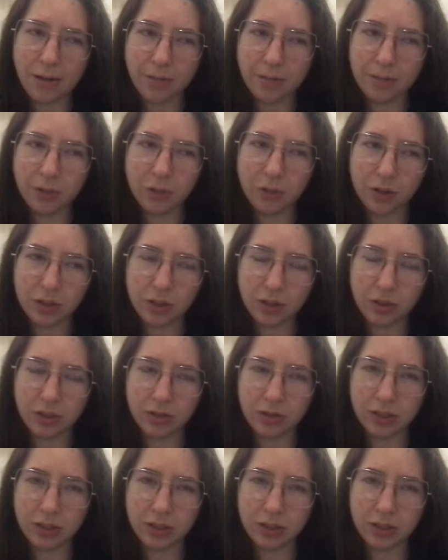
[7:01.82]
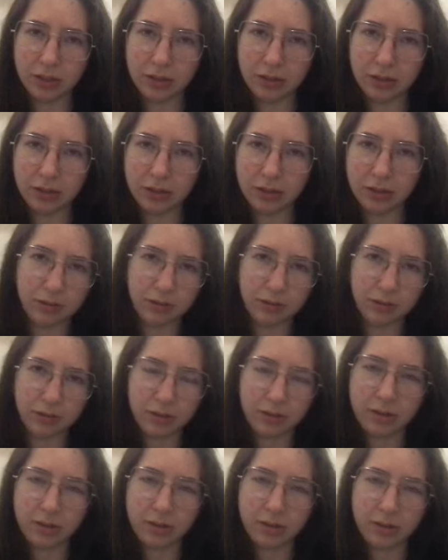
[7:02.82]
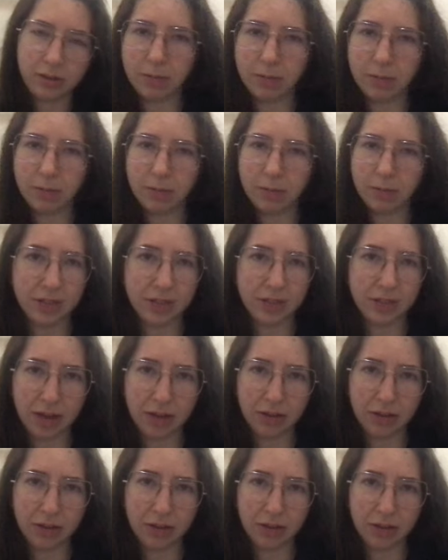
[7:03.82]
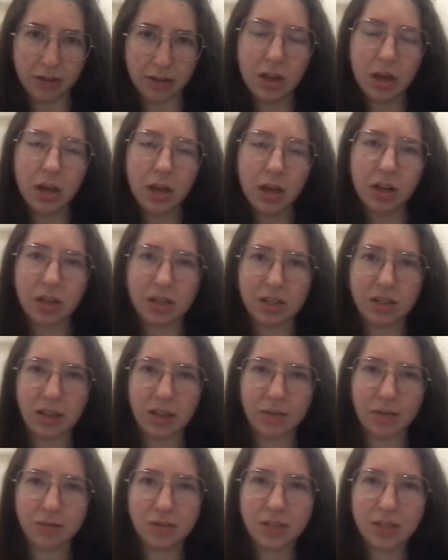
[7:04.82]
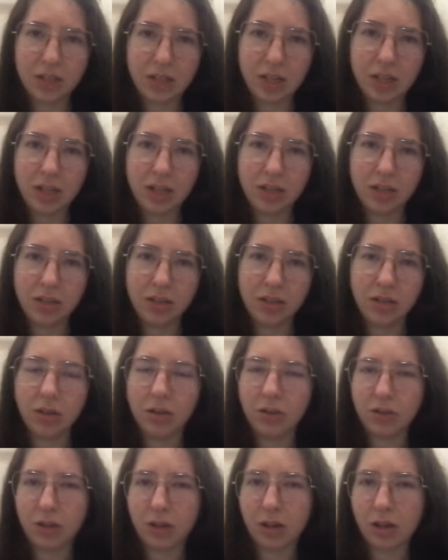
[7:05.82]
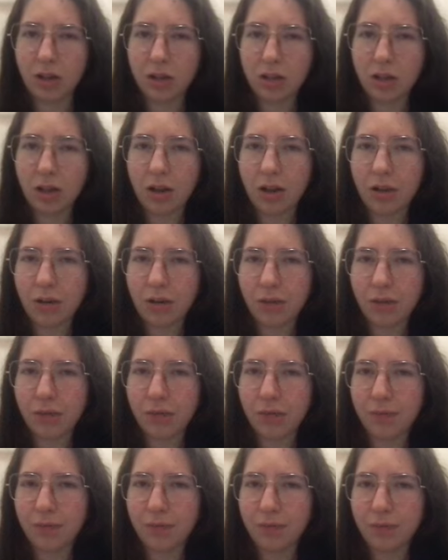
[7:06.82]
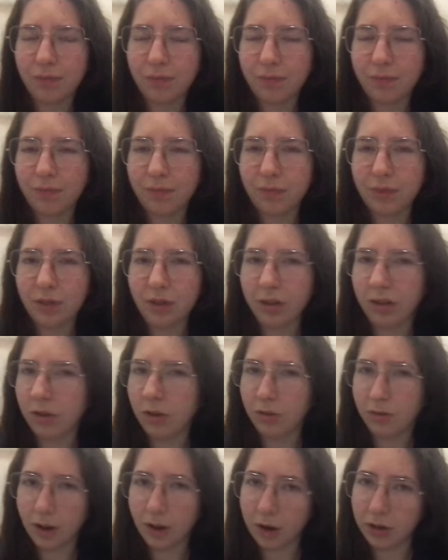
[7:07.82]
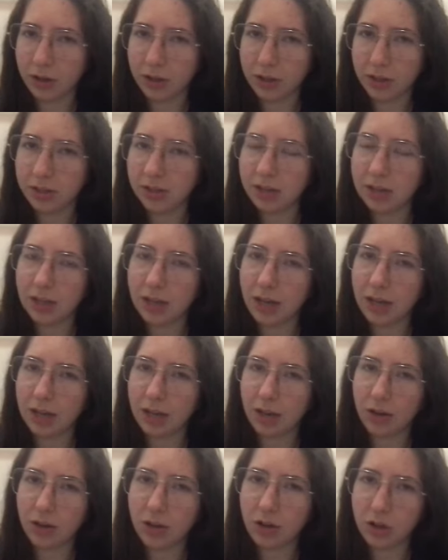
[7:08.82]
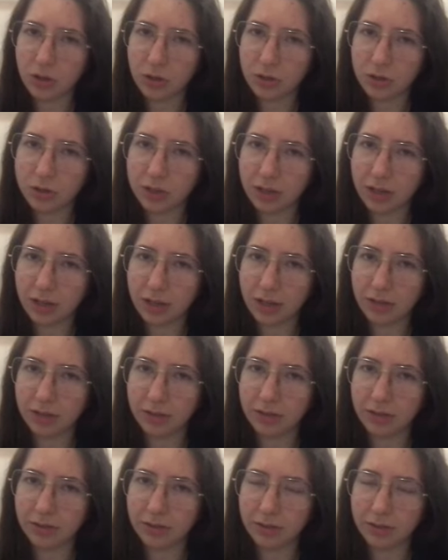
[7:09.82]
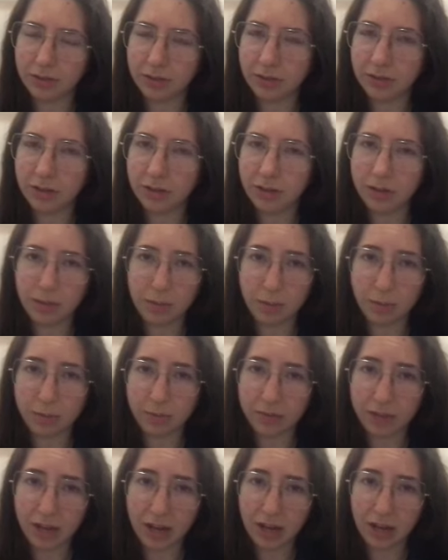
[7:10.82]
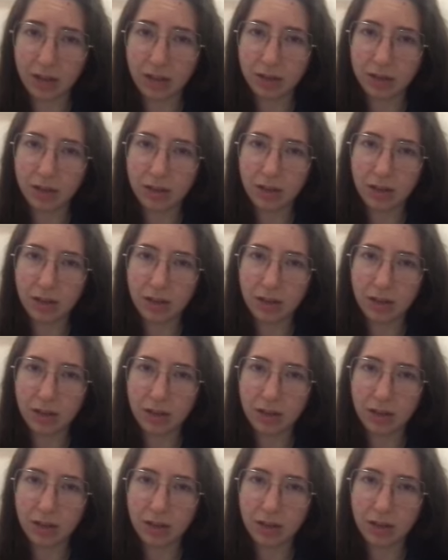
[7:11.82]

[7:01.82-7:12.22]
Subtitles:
she's using the theme of death, because I've seen, you know, there are a lot of artists today that are using the theme of death.